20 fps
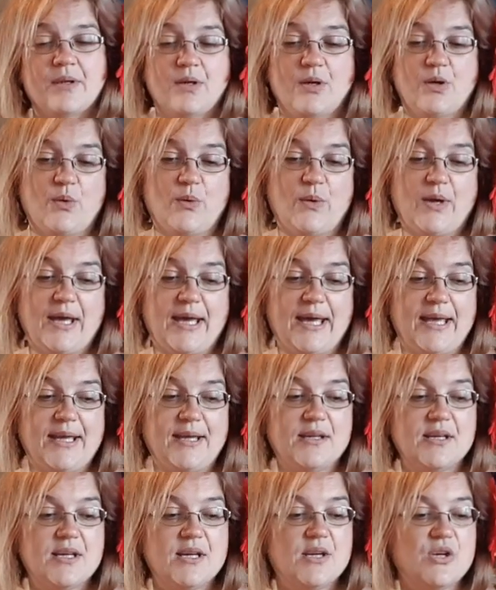Okay,
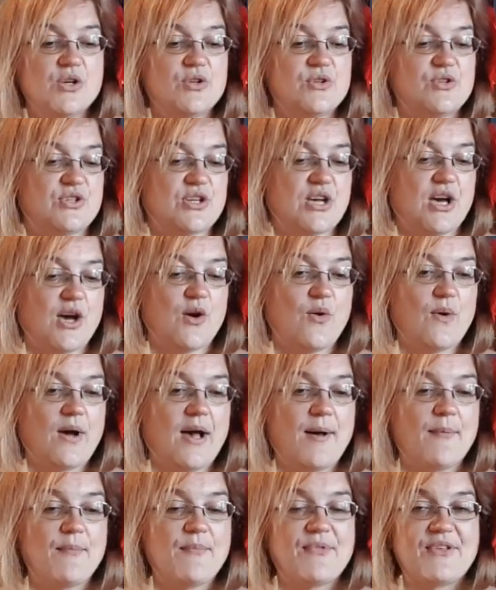so
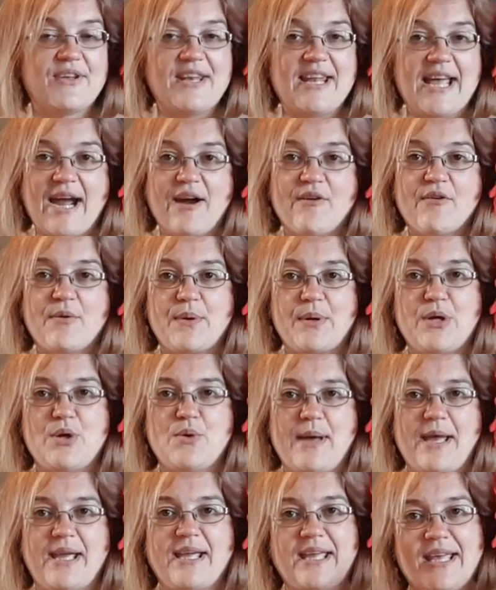the narrower you
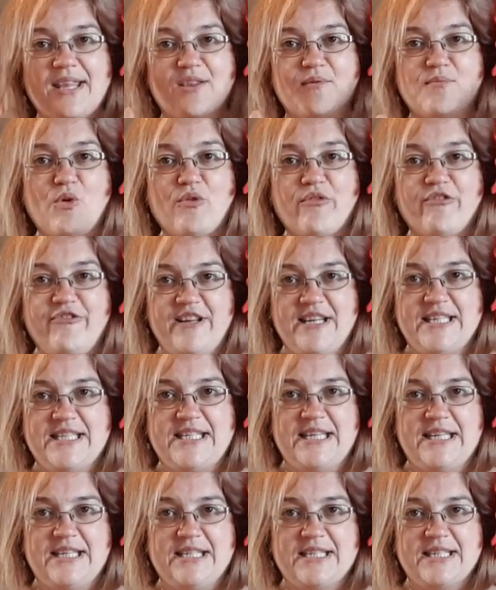make it, the more
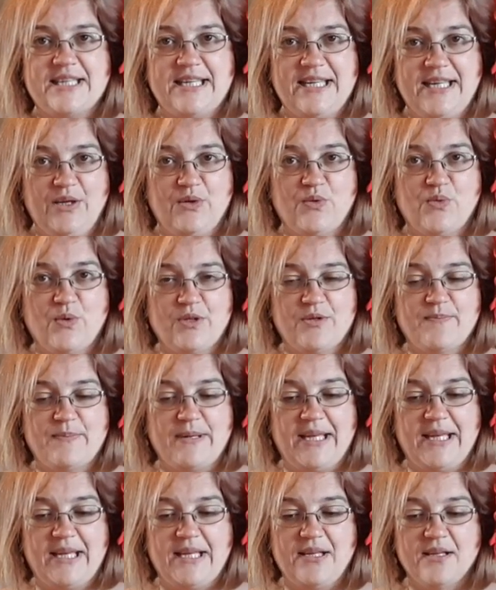fitted it would
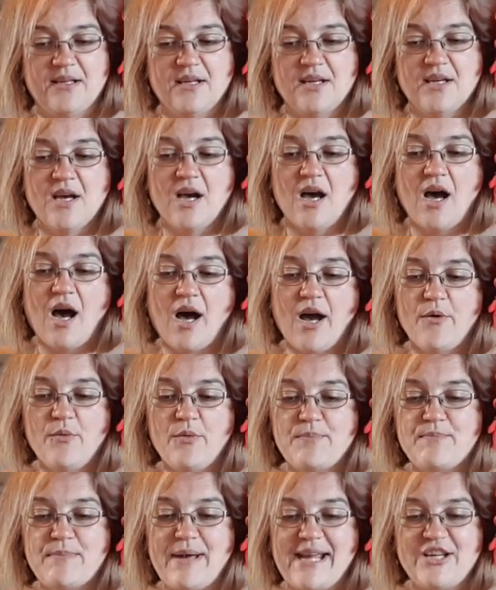be. I
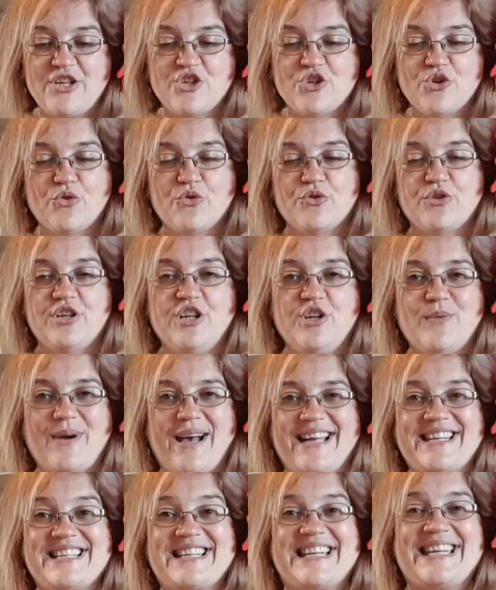would make sure that you
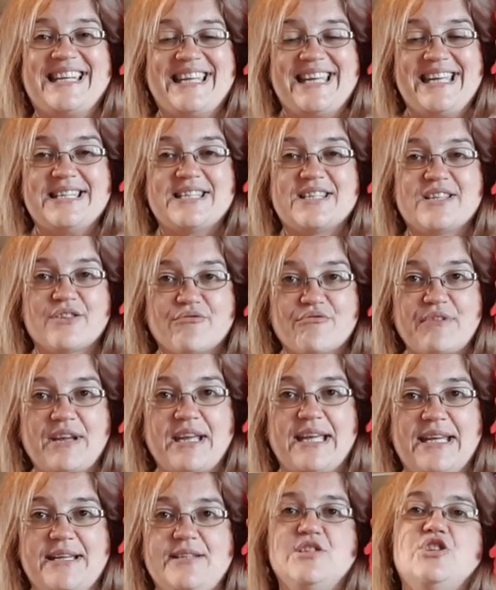add at least
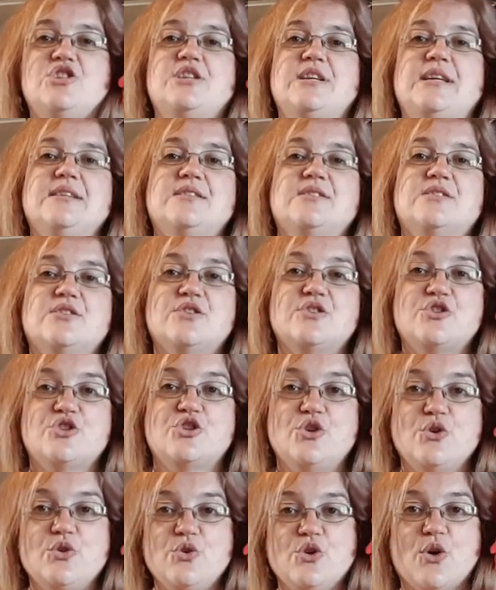3 inches
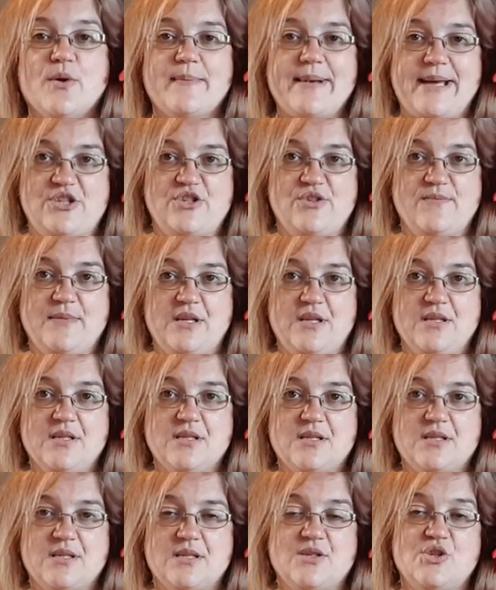to your
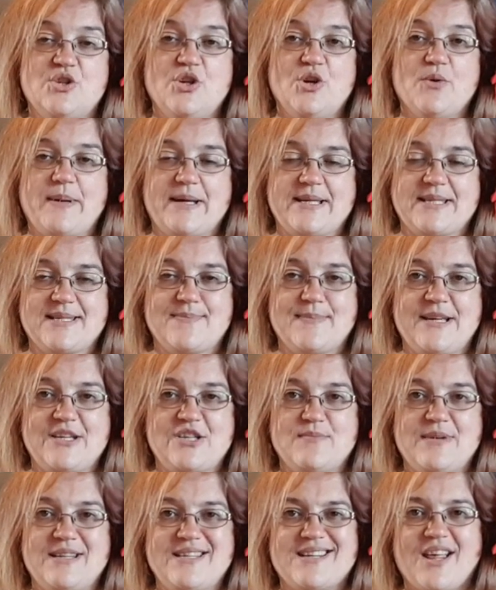measurements, to your bust measurements.